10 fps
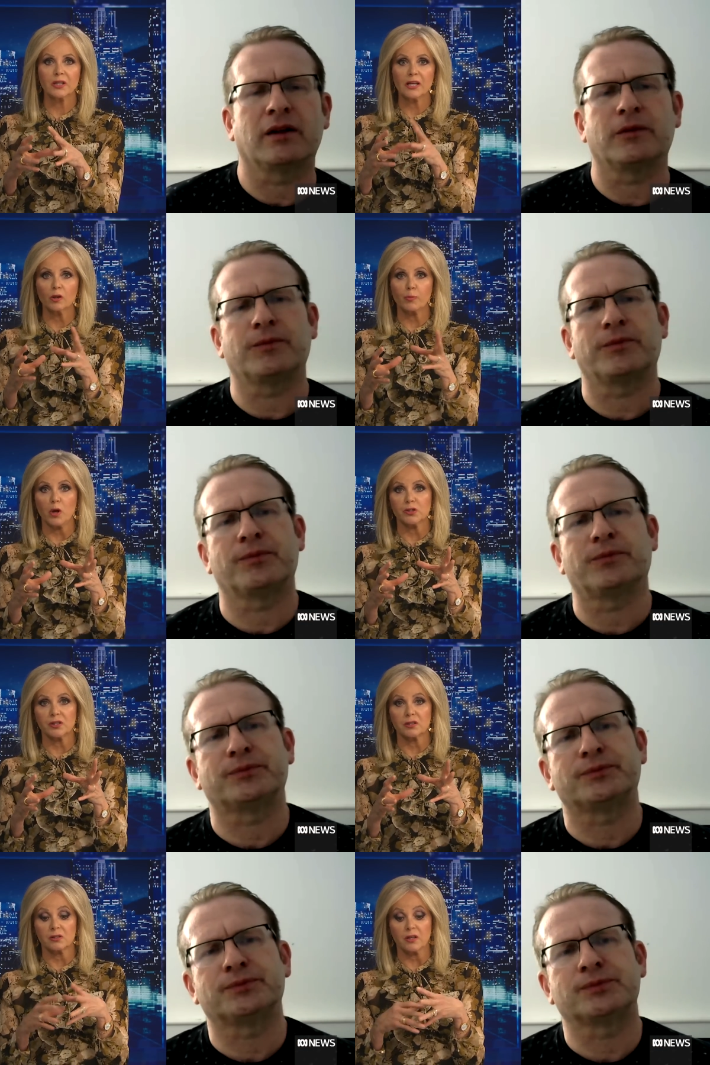Speaker 1: legal
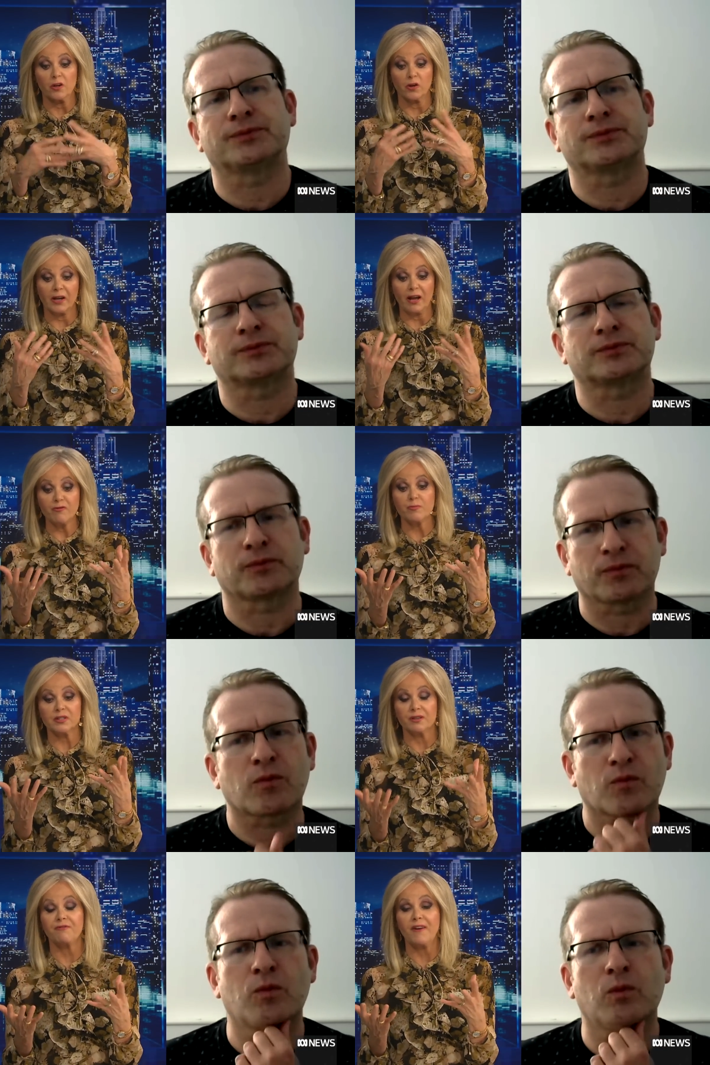processes that her
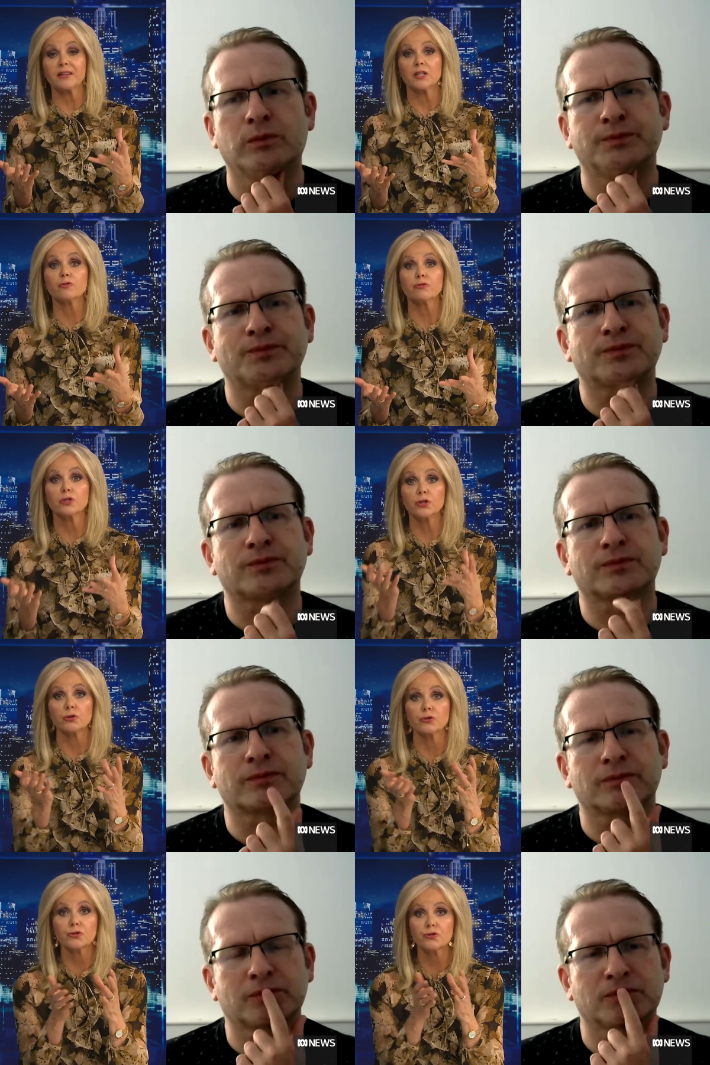government, in fact,
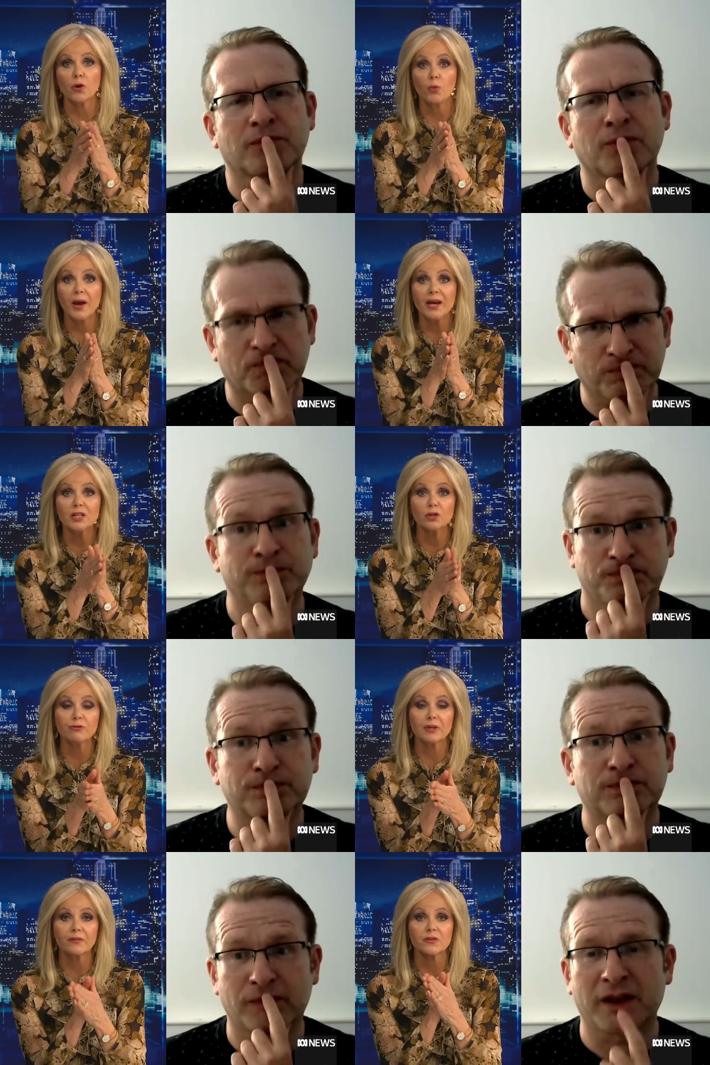introduced. So where do
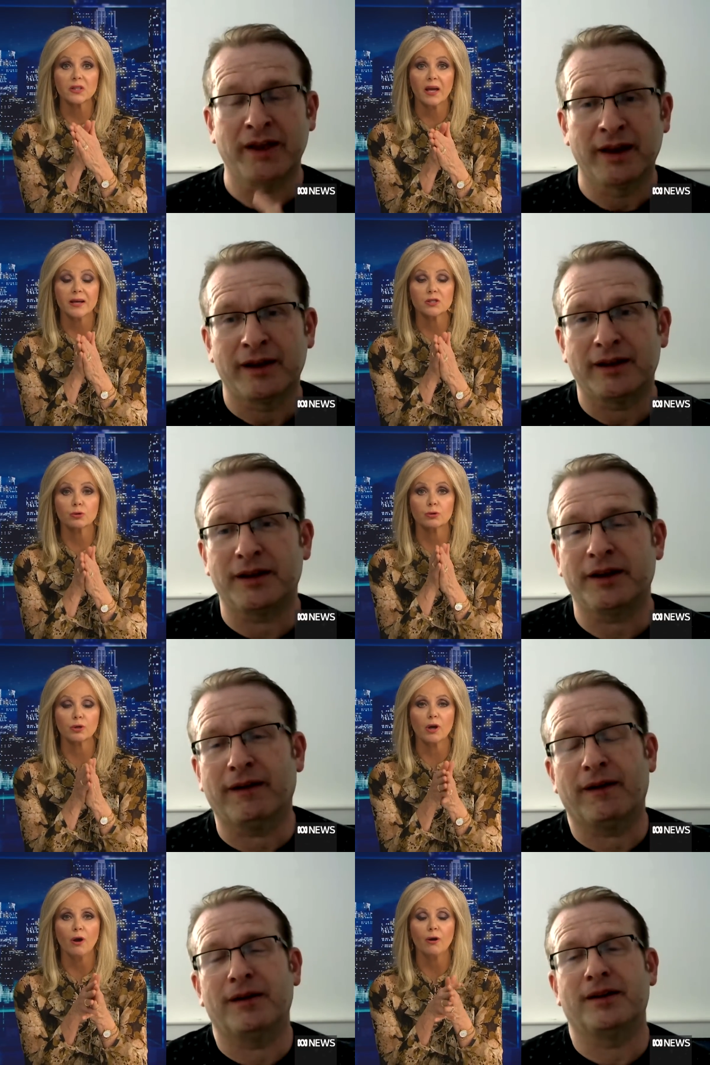you think this case could
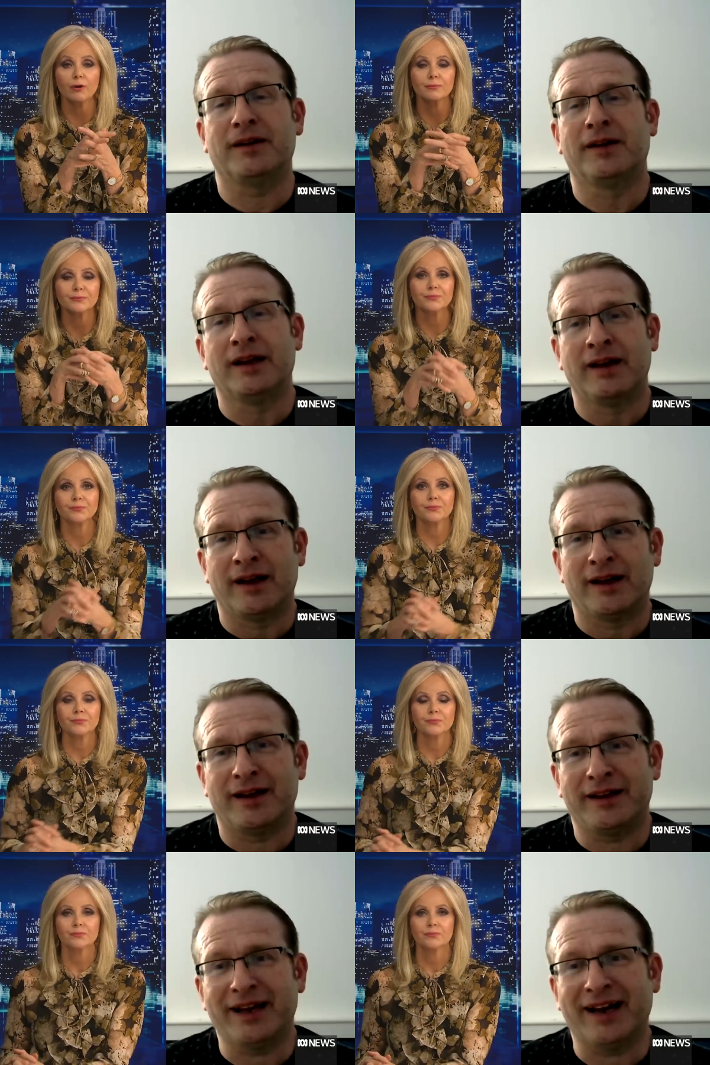yeah. go?
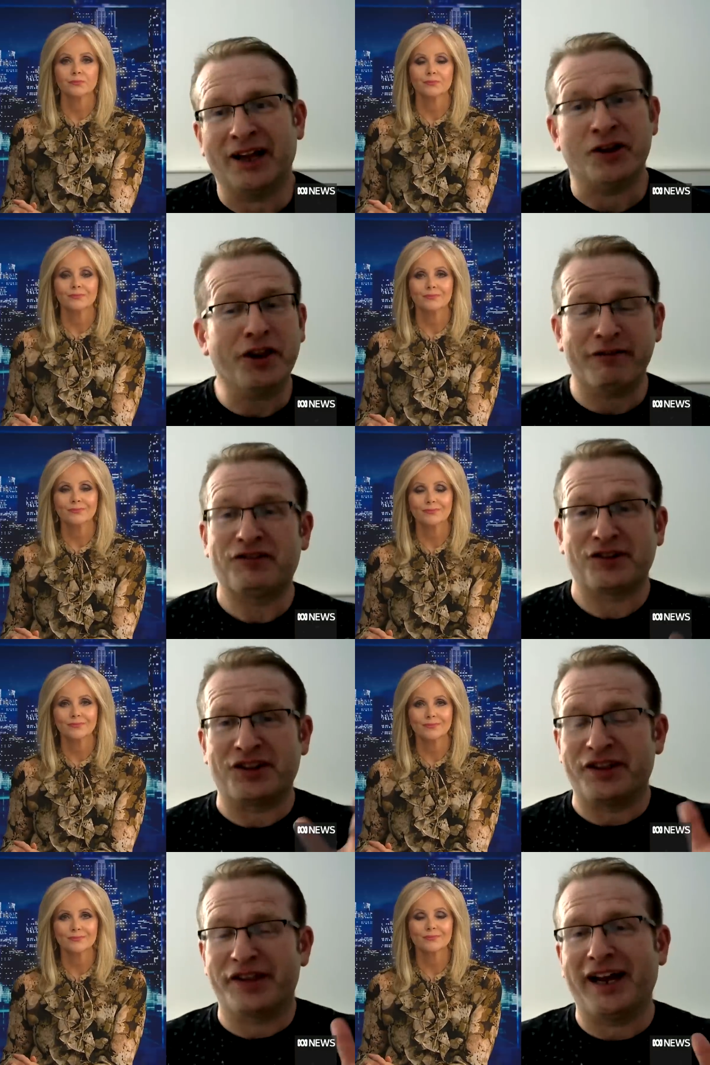
Speaker 2: Yeah, another
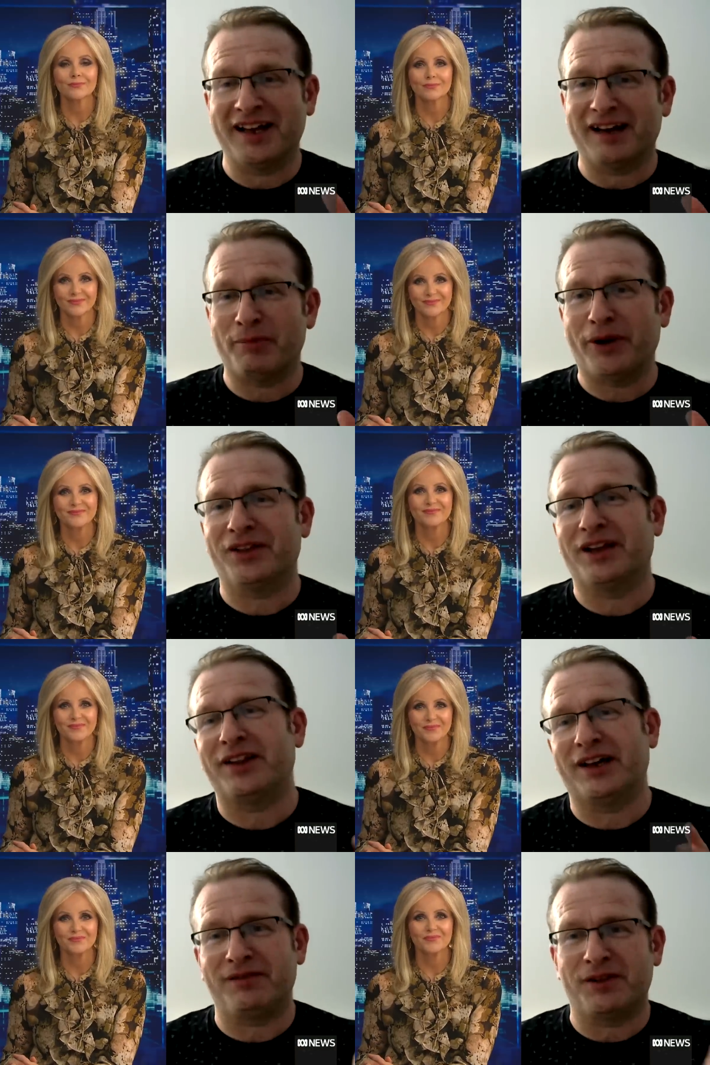interesting thing about the,
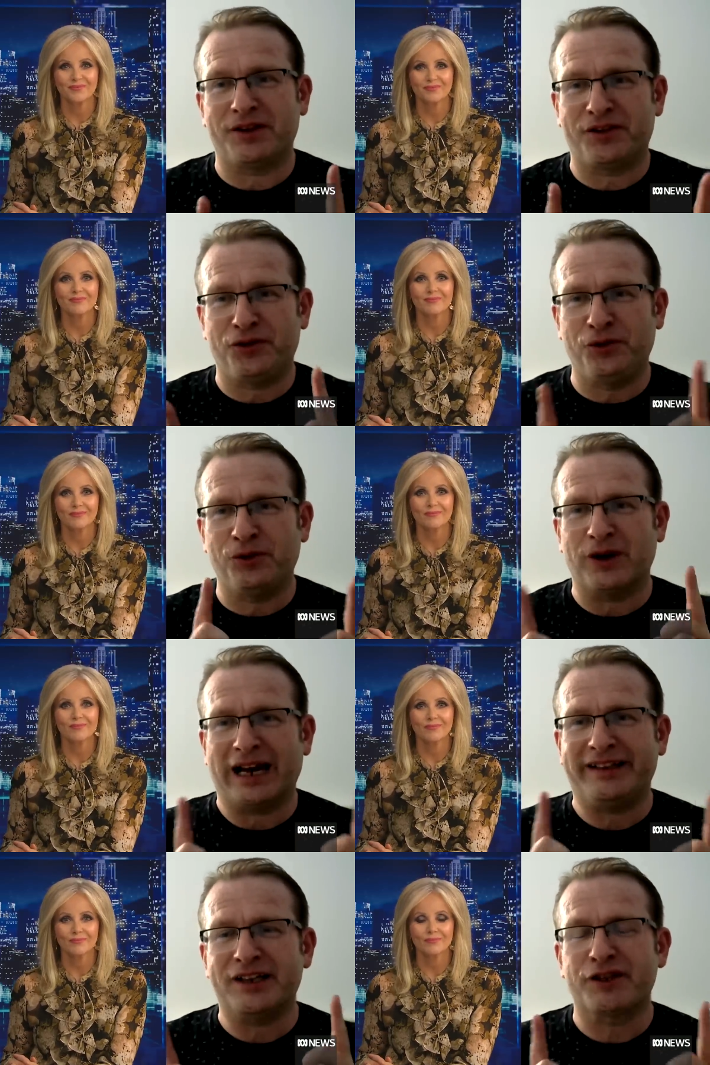the, the two
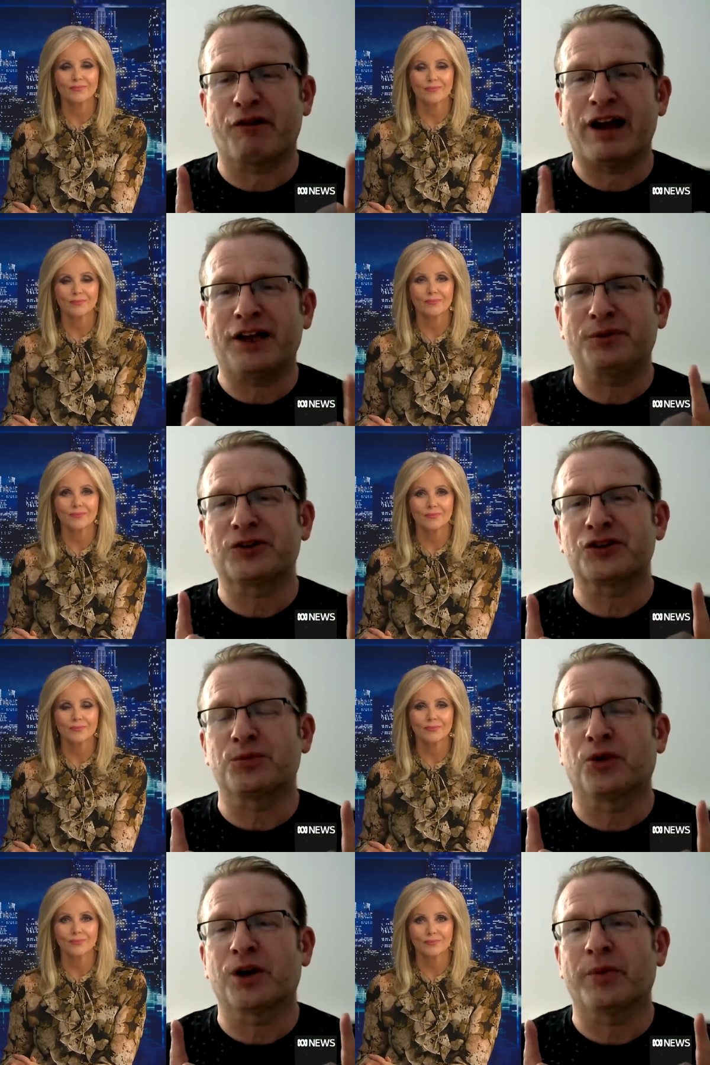ideas of arrest, which I
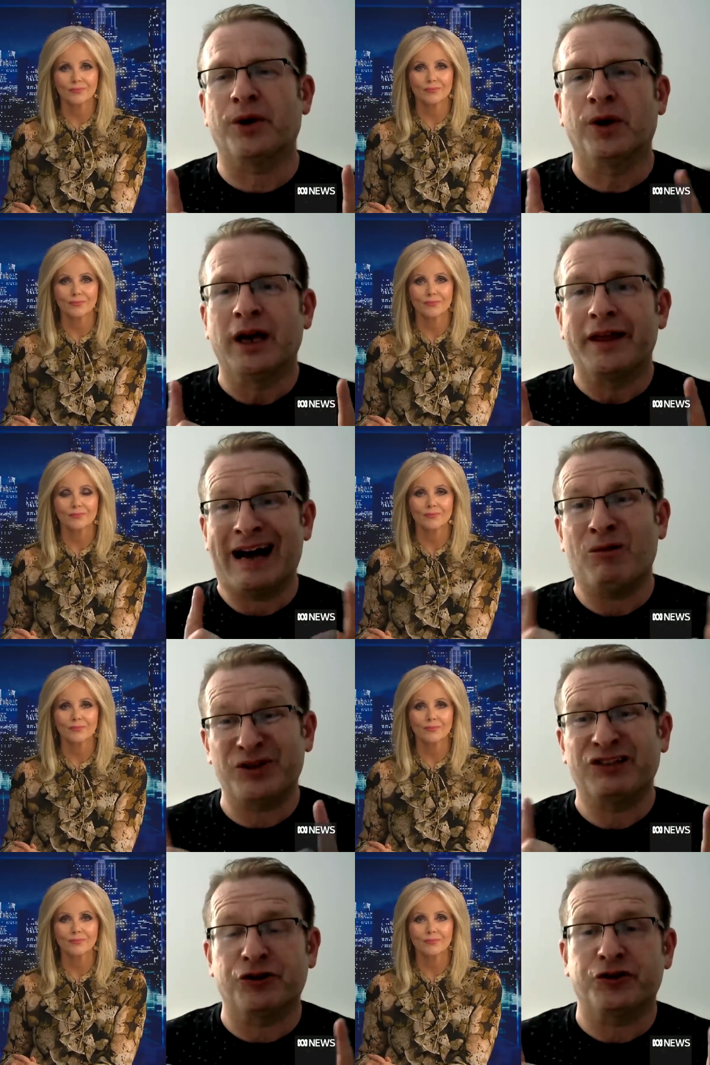spoke about, that
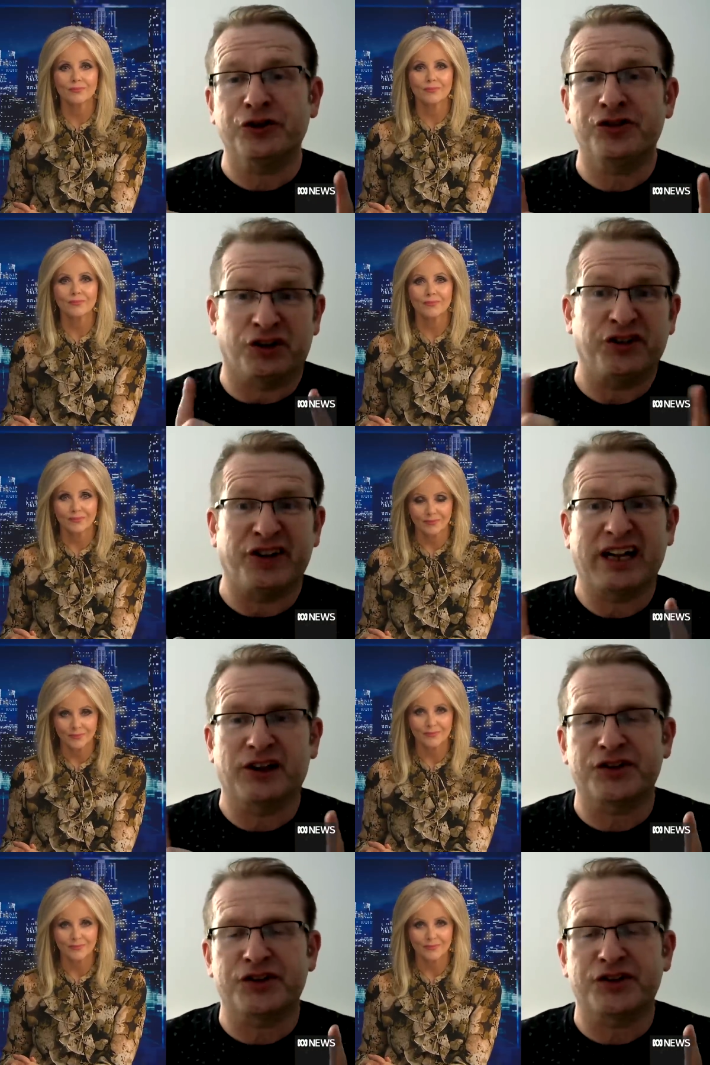was introduced under Nicola